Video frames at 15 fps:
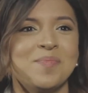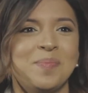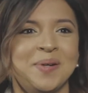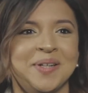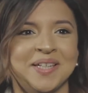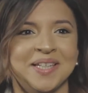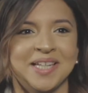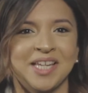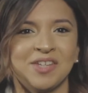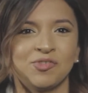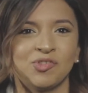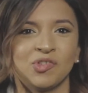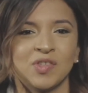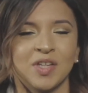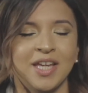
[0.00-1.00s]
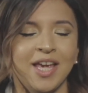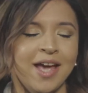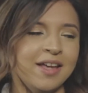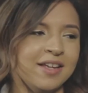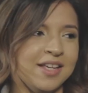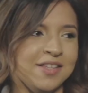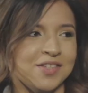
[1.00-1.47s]
But he was just like,
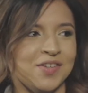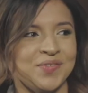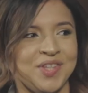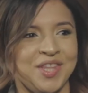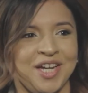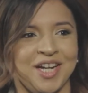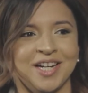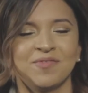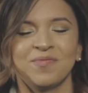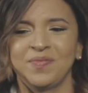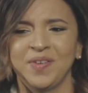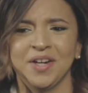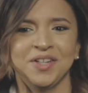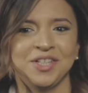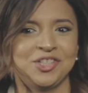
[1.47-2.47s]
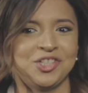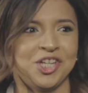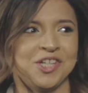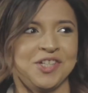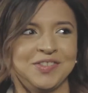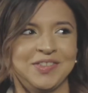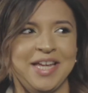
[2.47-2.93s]
yeah, he's over there. Very
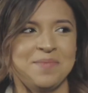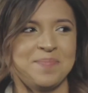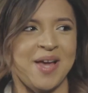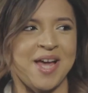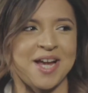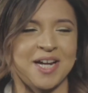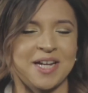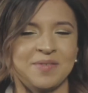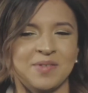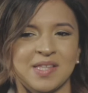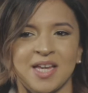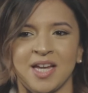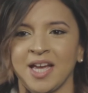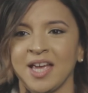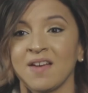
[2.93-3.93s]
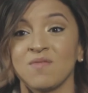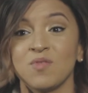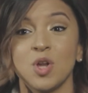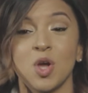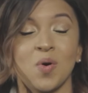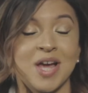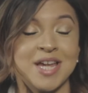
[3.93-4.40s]
chill, laid back, and I was like, I have
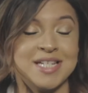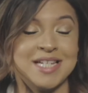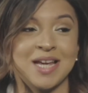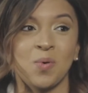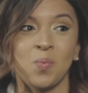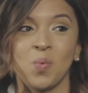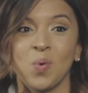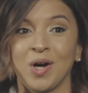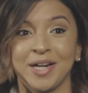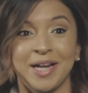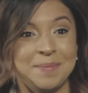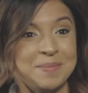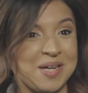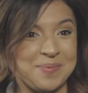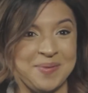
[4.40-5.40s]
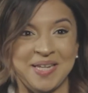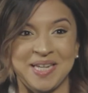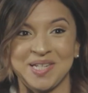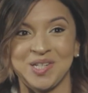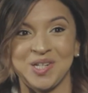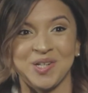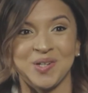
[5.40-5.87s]
no idea what I'm coming
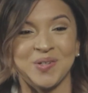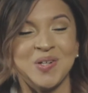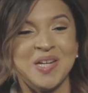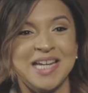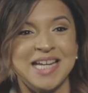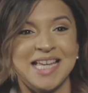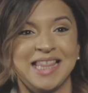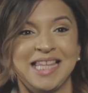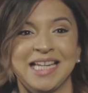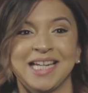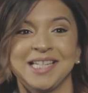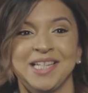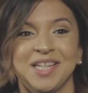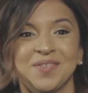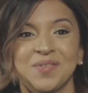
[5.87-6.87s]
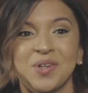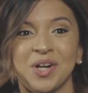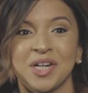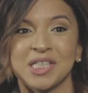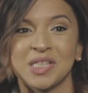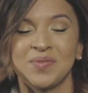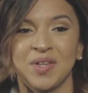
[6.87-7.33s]
into. The idea of
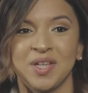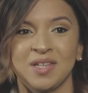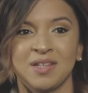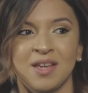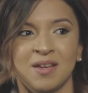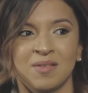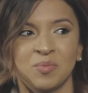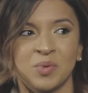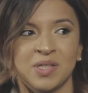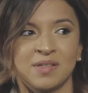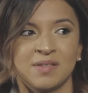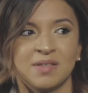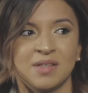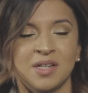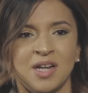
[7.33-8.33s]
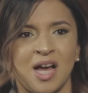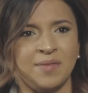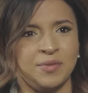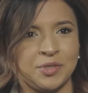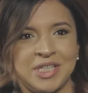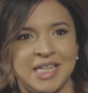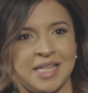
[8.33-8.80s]
CrossFit, it was a
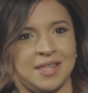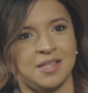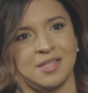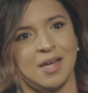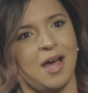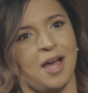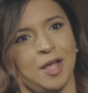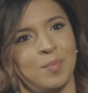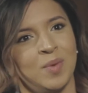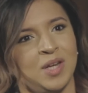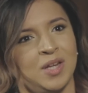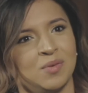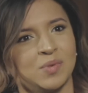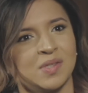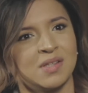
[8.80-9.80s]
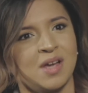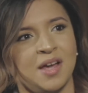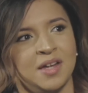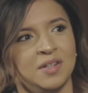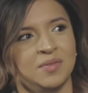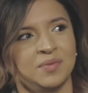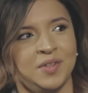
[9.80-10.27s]
novelty at the time, and it was
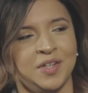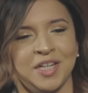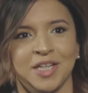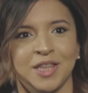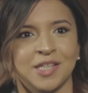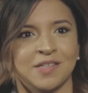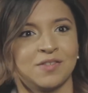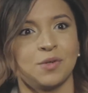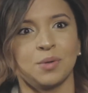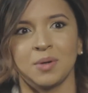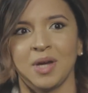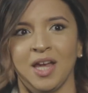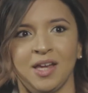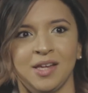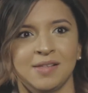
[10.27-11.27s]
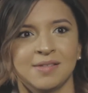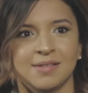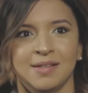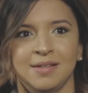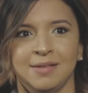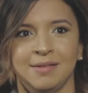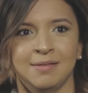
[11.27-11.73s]
kind of like this craze,
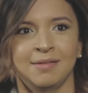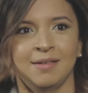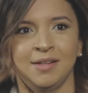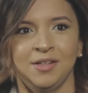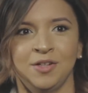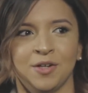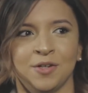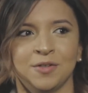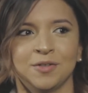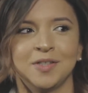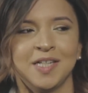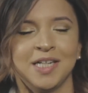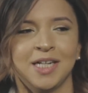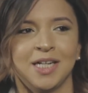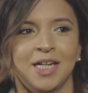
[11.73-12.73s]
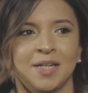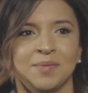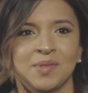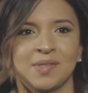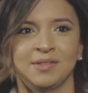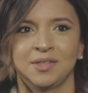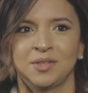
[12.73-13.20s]
and I
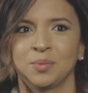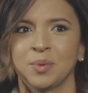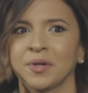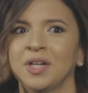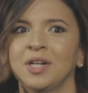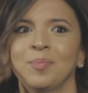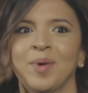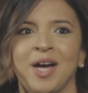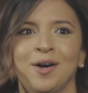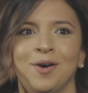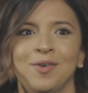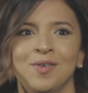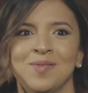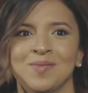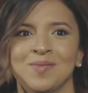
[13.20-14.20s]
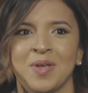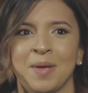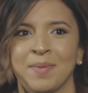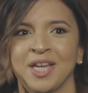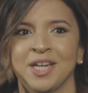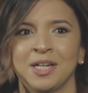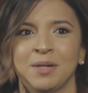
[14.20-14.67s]
was a little worried about,
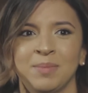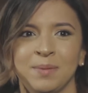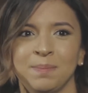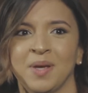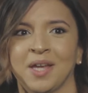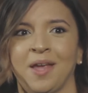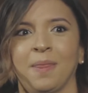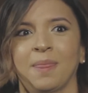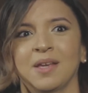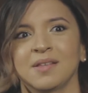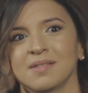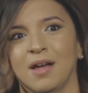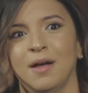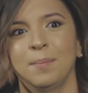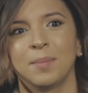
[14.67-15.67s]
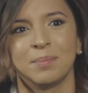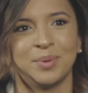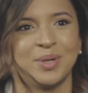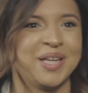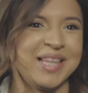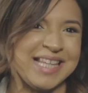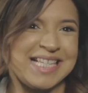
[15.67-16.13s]
am I gonna be picking things up and
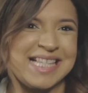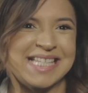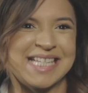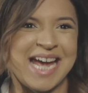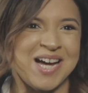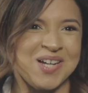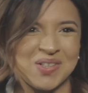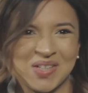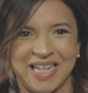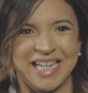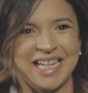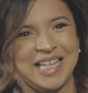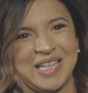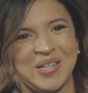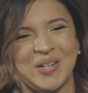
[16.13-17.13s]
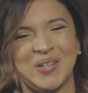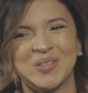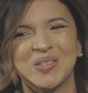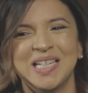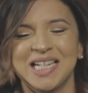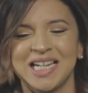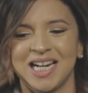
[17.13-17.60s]
putting things down,
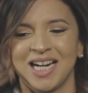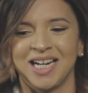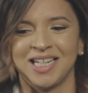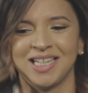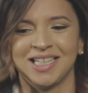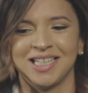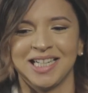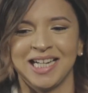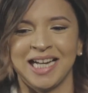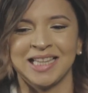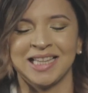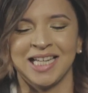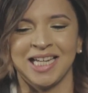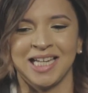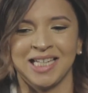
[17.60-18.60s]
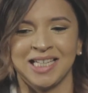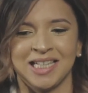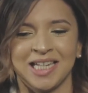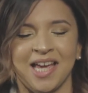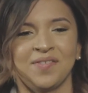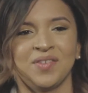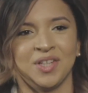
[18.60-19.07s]
and
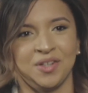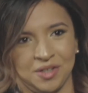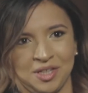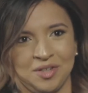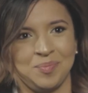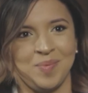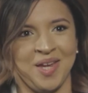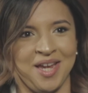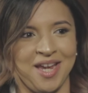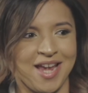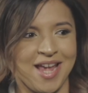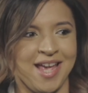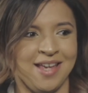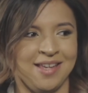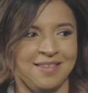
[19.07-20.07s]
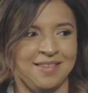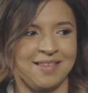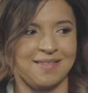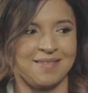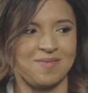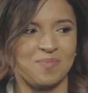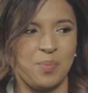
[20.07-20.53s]
then Kevin greeted me
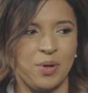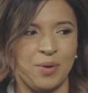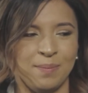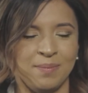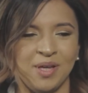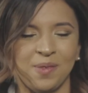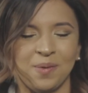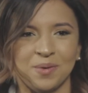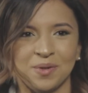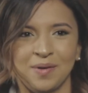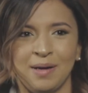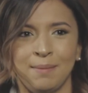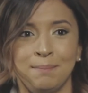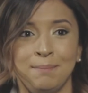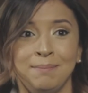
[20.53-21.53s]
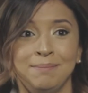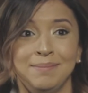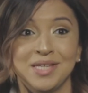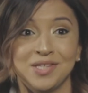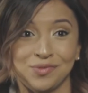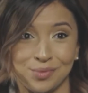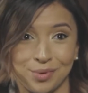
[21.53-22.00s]
and put me through a
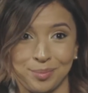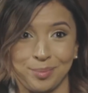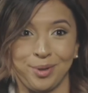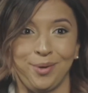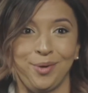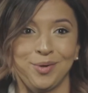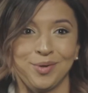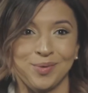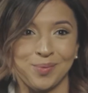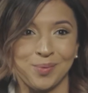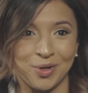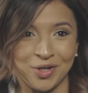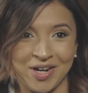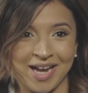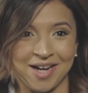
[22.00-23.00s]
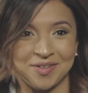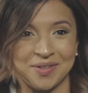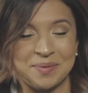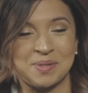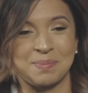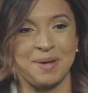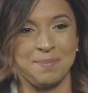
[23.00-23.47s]
miserable workout.
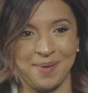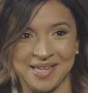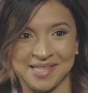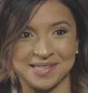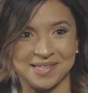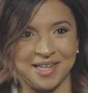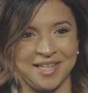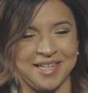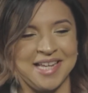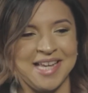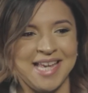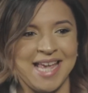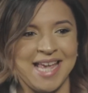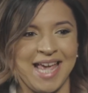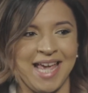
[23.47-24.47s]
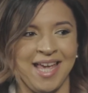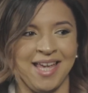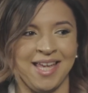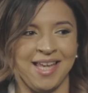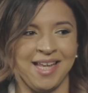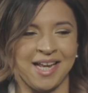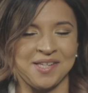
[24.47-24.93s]
It was my baseline,
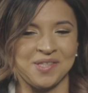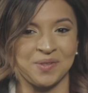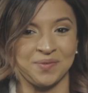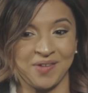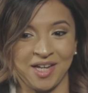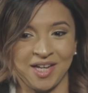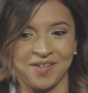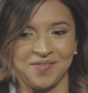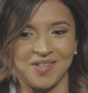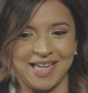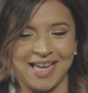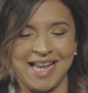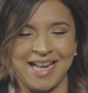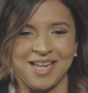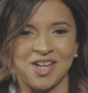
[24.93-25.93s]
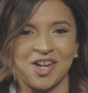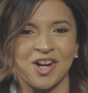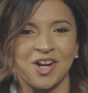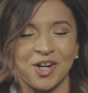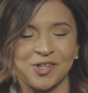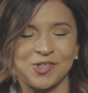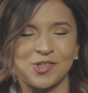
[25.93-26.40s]
and I survived, and it
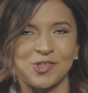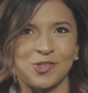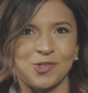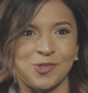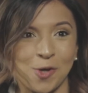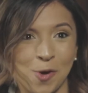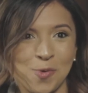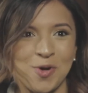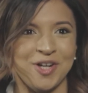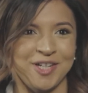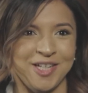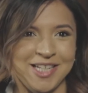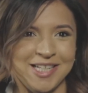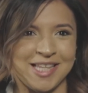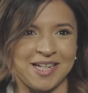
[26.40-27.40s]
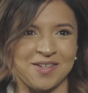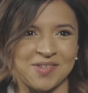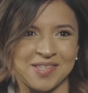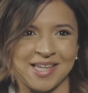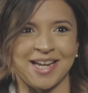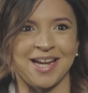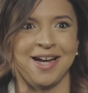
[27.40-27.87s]
hurt so good that I
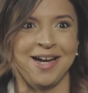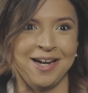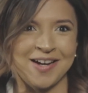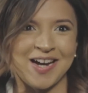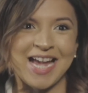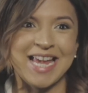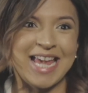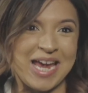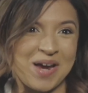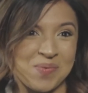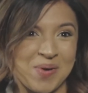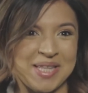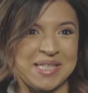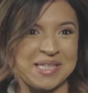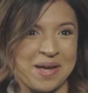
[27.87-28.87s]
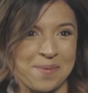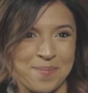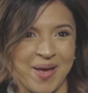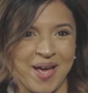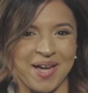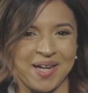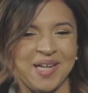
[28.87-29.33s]
was like, I can't wait to come
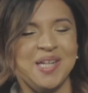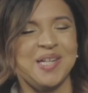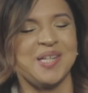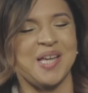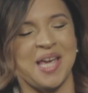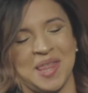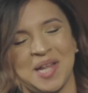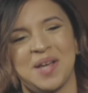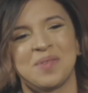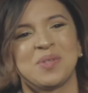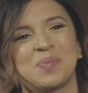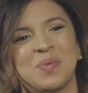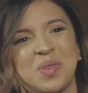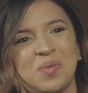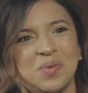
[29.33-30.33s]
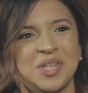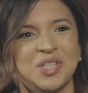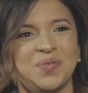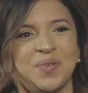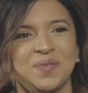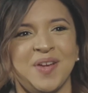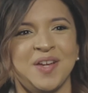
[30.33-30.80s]
back. And then I was with
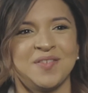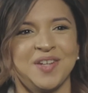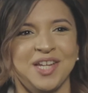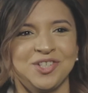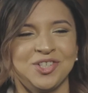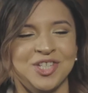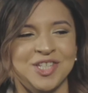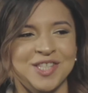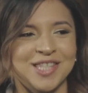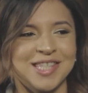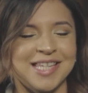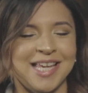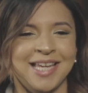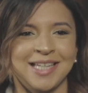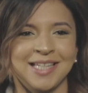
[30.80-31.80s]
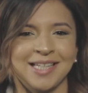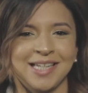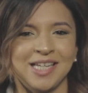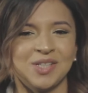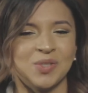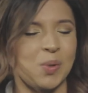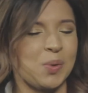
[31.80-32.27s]
Rich for foundations, and
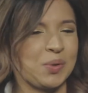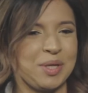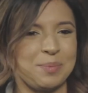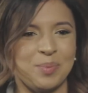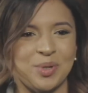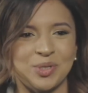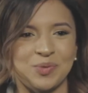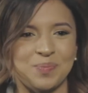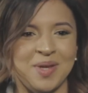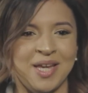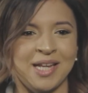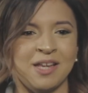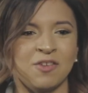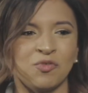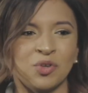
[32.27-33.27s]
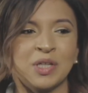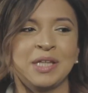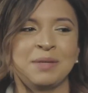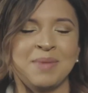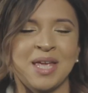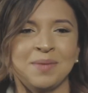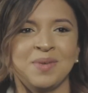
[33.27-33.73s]
he totally pushed me, and it
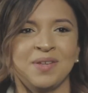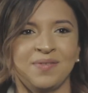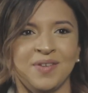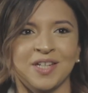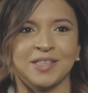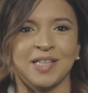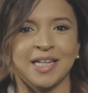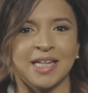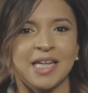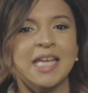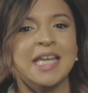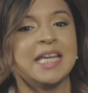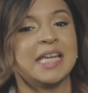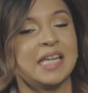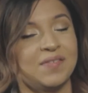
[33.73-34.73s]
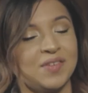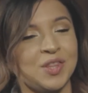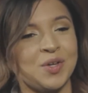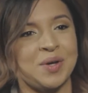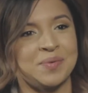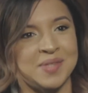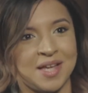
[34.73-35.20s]
really made me feel like, even
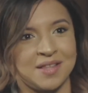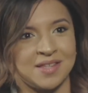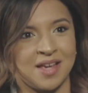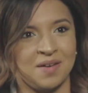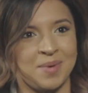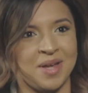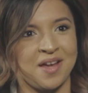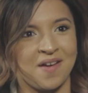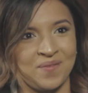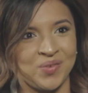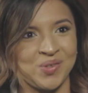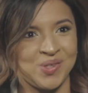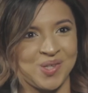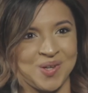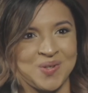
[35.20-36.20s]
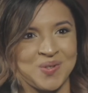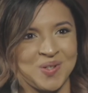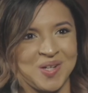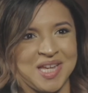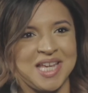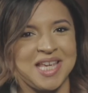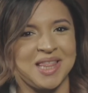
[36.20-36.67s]
though I was outside of my comfort zone,
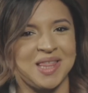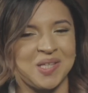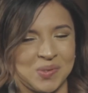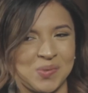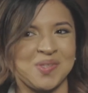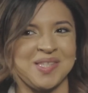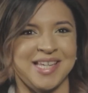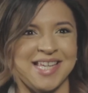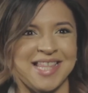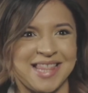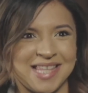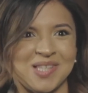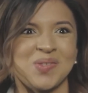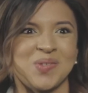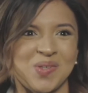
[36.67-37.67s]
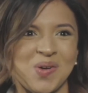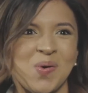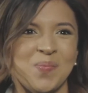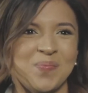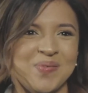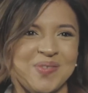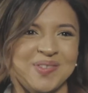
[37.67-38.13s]
this was it. This was
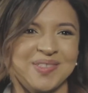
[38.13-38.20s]
home.